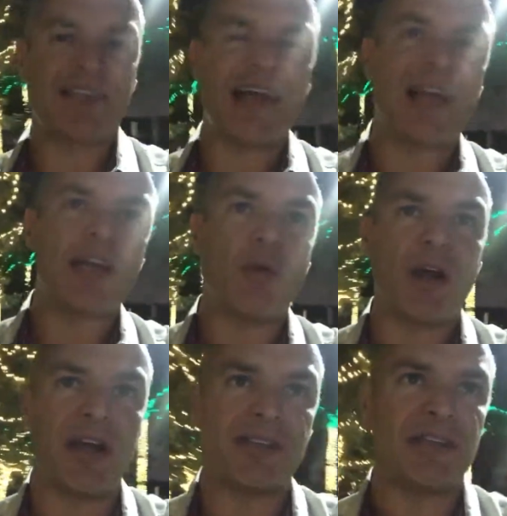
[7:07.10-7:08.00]
exactly what
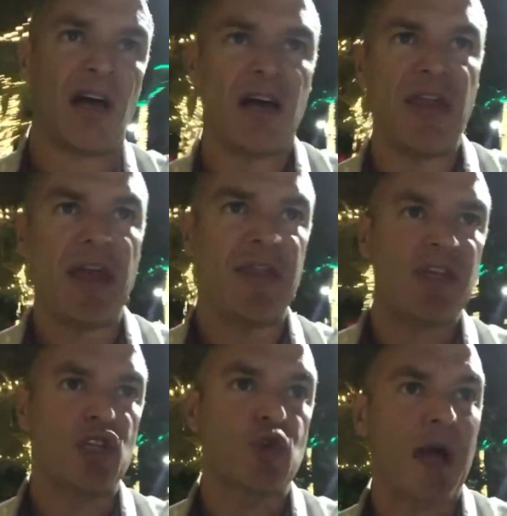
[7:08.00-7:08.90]
it is
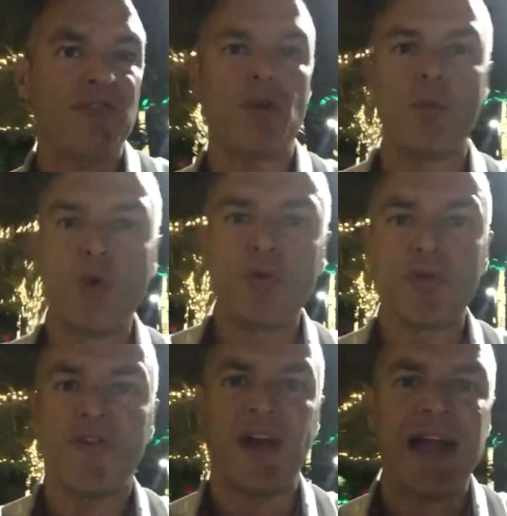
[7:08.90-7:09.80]
that drives you and moves
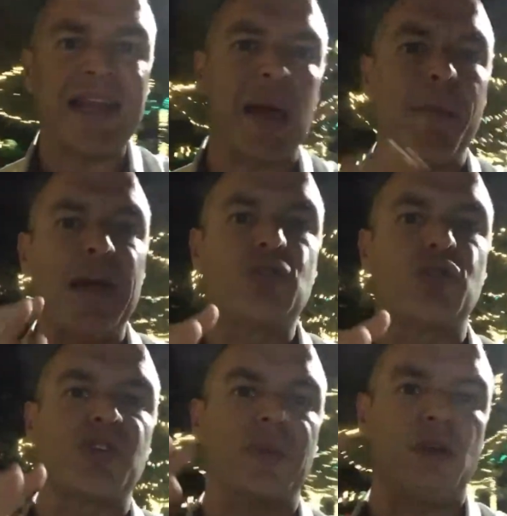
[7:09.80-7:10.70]
you, finding that
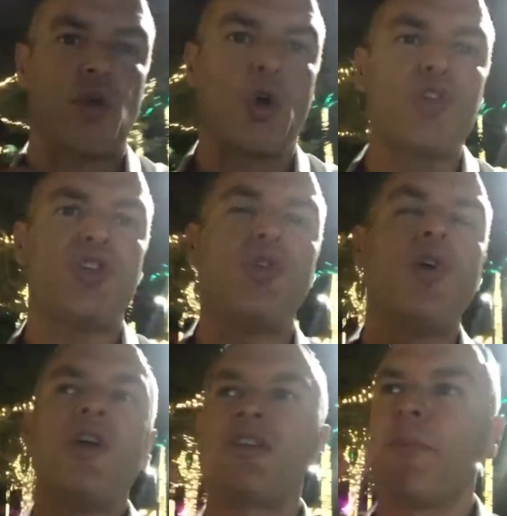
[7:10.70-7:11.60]
mentor, somebody that'll coach you,
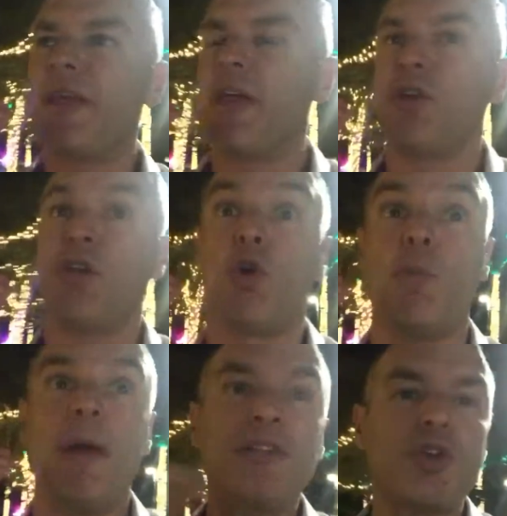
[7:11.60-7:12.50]
somebody that'll
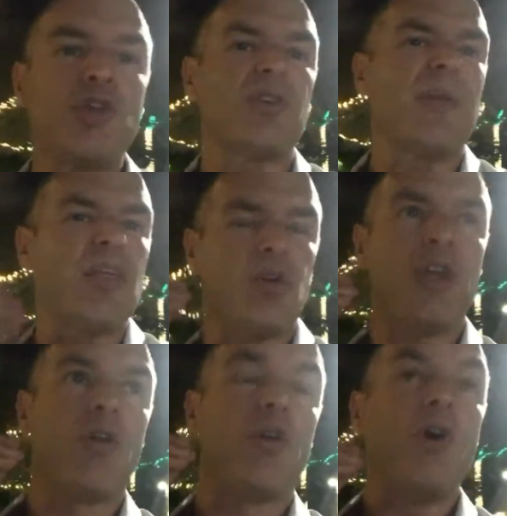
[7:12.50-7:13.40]
mentor you, somebody
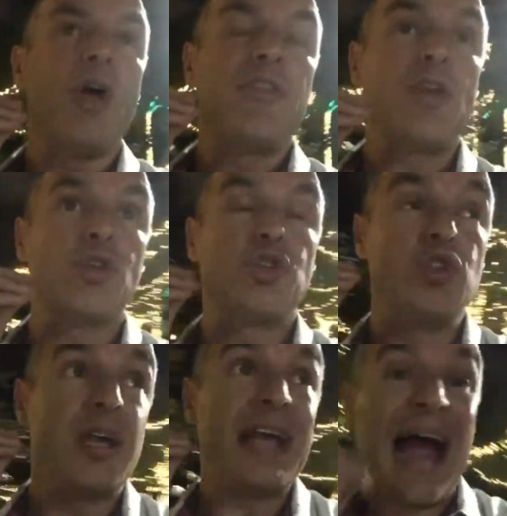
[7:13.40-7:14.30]
that'll
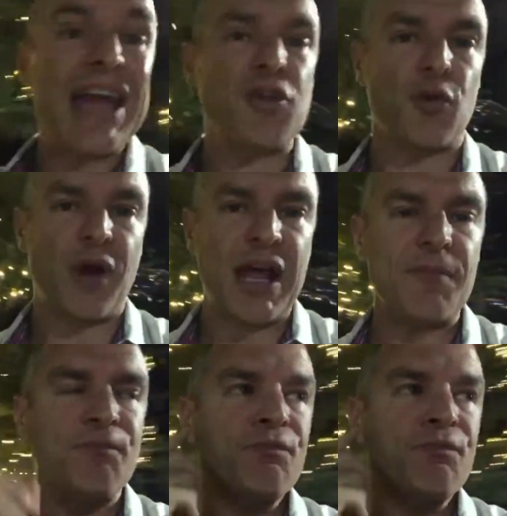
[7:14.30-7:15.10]
guide you, right?